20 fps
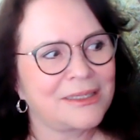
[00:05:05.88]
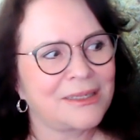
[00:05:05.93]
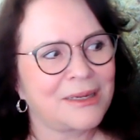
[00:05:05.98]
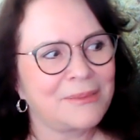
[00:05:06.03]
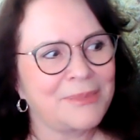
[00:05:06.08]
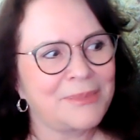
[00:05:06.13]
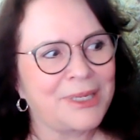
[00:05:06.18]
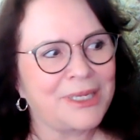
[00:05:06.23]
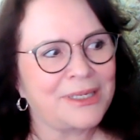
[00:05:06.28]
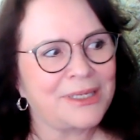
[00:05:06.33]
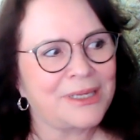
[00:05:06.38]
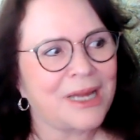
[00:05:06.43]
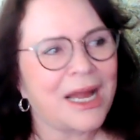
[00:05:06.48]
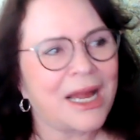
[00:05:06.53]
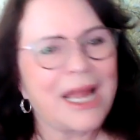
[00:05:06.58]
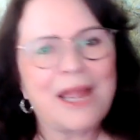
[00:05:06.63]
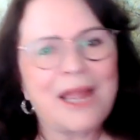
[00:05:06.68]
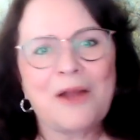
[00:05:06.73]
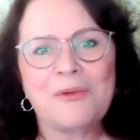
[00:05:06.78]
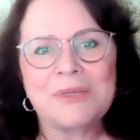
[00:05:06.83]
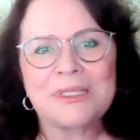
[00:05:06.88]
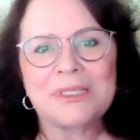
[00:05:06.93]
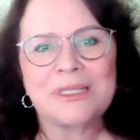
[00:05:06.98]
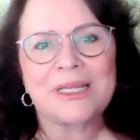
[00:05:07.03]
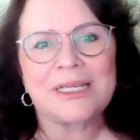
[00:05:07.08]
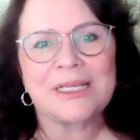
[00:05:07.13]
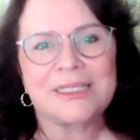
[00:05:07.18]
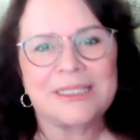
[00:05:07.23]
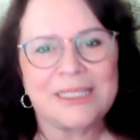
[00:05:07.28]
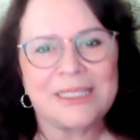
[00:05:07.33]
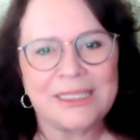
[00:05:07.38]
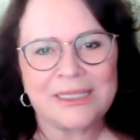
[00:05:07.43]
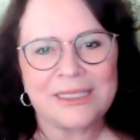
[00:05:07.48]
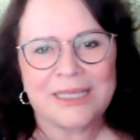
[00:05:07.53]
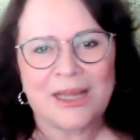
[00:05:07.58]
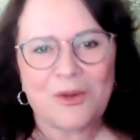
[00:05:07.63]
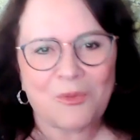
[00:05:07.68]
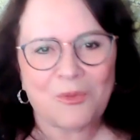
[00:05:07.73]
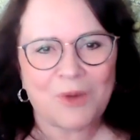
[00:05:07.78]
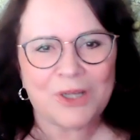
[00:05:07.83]
I mean, I always like sitting
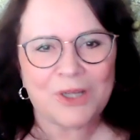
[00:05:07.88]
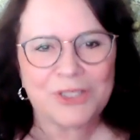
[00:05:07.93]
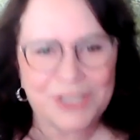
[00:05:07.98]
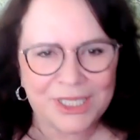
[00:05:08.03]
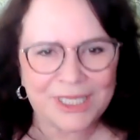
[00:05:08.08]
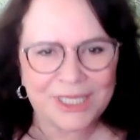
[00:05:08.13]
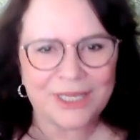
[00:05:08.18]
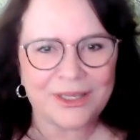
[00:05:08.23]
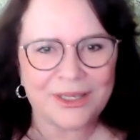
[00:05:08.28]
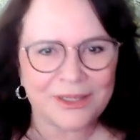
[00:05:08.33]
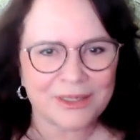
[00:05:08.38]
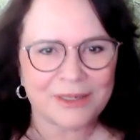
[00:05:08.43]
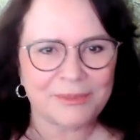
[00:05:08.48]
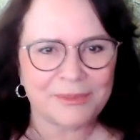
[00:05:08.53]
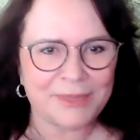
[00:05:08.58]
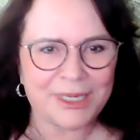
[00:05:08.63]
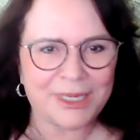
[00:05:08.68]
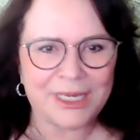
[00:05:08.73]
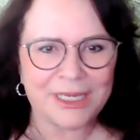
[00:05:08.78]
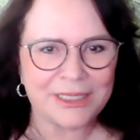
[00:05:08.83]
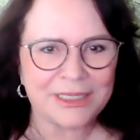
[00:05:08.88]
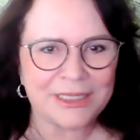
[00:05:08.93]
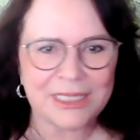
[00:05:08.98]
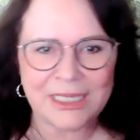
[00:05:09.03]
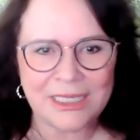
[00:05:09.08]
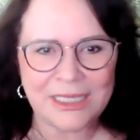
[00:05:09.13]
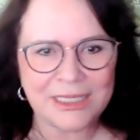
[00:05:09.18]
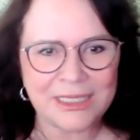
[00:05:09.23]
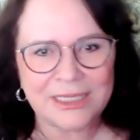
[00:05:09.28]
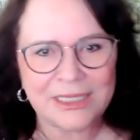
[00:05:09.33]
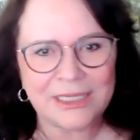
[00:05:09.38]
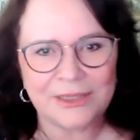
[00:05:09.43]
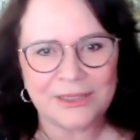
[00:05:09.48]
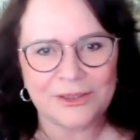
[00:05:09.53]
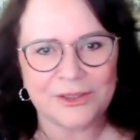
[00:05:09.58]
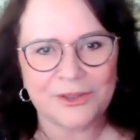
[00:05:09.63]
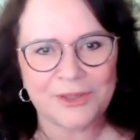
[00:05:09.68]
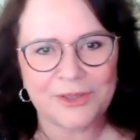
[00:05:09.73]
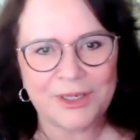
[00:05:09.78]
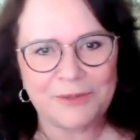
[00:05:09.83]
out watching the other comedians. I didn't sit in
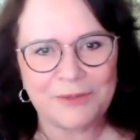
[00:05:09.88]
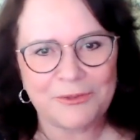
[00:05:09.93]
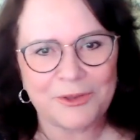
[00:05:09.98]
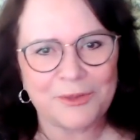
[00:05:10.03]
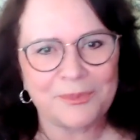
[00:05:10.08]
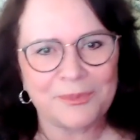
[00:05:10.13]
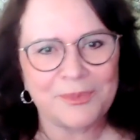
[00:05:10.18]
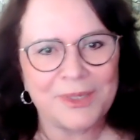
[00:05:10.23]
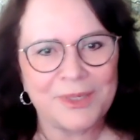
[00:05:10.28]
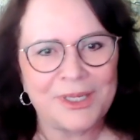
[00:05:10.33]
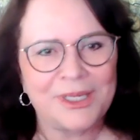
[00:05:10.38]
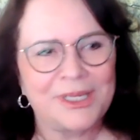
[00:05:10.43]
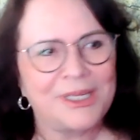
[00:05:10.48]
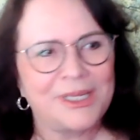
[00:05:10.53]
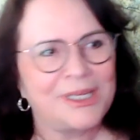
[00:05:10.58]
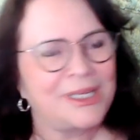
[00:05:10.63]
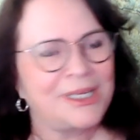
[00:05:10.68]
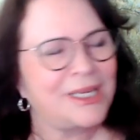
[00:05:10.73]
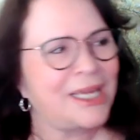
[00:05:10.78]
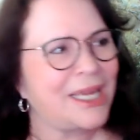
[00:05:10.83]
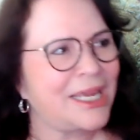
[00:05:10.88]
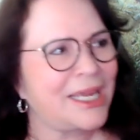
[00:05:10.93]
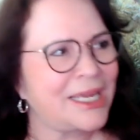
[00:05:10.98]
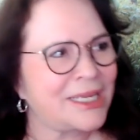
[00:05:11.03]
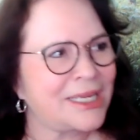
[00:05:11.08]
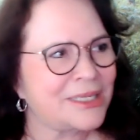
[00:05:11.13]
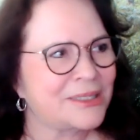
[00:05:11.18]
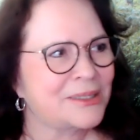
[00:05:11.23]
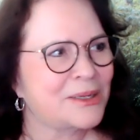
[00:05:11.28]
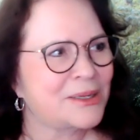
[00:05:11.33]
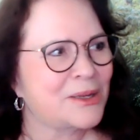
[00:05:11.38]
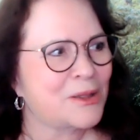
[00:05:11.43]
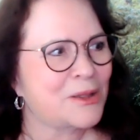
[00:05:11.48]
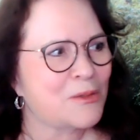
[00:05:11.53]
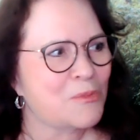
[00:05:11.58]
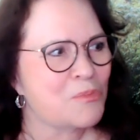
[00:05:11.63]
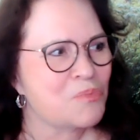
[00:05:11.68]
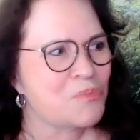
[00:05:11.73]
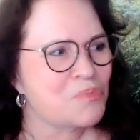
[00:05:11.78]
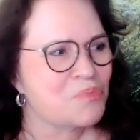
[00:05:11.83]
the green room, and
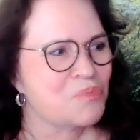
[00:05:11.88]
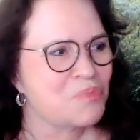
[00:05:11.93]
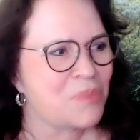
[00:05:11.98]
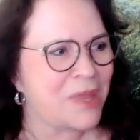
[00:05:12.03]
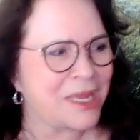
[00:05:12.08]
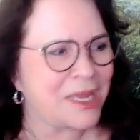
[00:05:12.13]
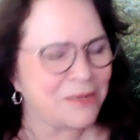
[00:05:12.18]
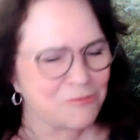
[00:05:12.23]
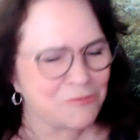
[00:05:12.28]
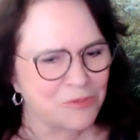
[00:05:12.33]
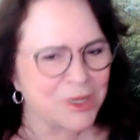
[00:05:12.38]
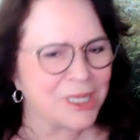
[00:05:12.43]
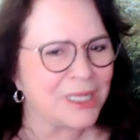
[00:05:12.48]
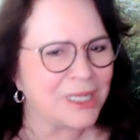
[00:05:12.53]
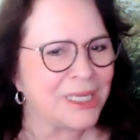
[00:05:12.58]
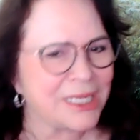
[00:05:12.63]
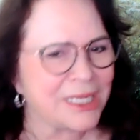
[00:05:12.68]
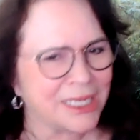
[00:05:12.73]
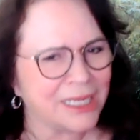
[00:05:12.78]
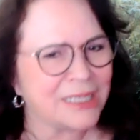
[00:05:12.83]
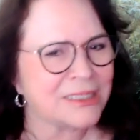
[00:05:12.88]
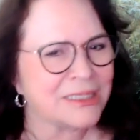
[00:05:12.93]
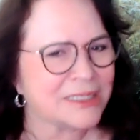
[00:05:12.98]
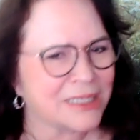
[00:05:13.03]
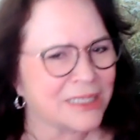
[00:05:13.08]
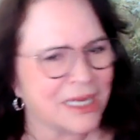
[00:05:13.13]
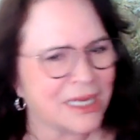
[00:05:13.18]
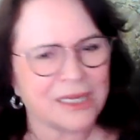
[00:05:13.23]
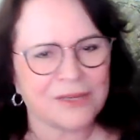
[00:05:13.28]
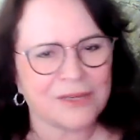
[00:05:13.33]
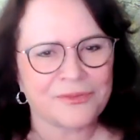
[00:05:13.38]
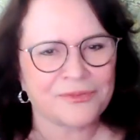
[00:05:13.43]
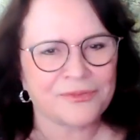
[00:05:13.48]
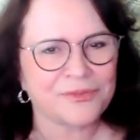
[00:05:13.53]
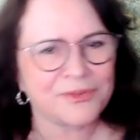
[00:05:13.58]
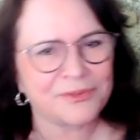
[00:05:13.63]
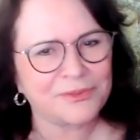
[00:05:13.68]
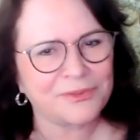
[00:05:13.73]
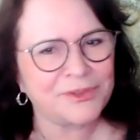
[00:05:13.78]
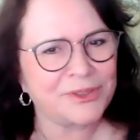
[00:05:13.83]
um, it really gets kind of,
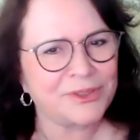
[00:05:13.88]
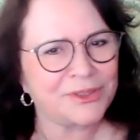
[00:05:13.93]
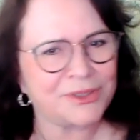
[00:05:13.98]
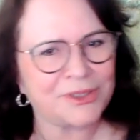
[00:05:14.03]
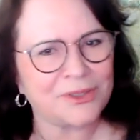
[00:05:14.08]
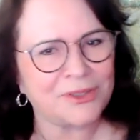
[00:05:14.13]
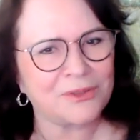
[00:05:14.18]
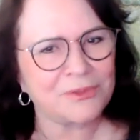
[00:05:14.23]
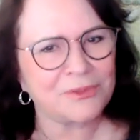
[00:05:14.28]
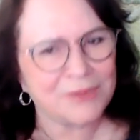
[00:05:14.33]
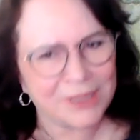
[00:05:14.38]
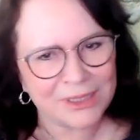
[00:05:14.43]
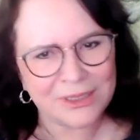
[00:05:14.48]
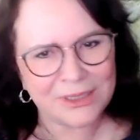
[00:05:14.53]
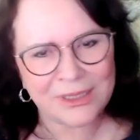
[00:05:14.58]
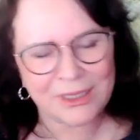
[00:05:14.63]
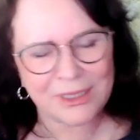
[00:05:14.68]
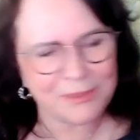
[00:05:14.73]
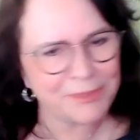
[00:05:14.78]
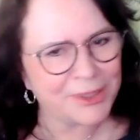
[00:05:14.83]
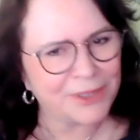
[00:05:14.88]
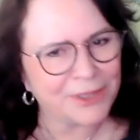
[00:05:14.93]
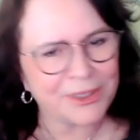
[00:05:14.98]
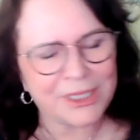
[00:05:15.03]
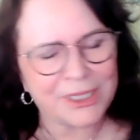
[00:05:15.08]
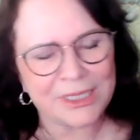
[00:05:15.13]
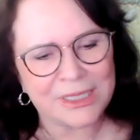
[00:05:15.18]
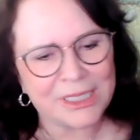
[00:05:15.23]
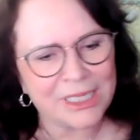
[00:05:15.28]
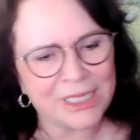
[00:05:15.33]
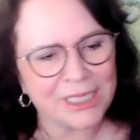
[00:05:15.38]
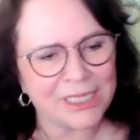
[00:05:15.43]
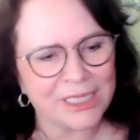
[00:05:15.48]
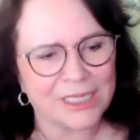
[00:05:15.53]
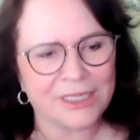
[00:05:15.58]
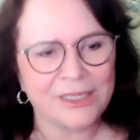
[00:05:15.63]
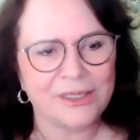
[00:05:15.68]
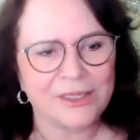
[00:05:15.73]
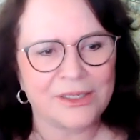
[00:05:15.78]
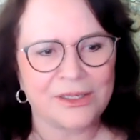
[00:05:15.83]
you know, and Kabir can tell
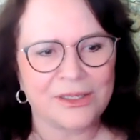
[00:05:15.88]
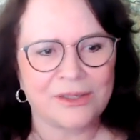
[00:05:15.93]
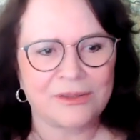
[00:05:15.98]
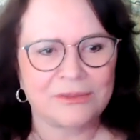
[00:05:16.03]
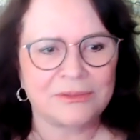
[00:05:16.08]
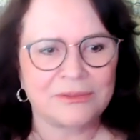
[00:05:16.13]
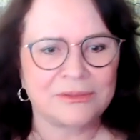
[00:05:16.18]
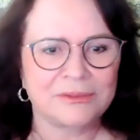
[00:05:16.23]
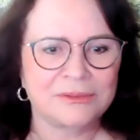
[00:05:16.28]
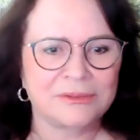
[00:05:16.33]
you, you know,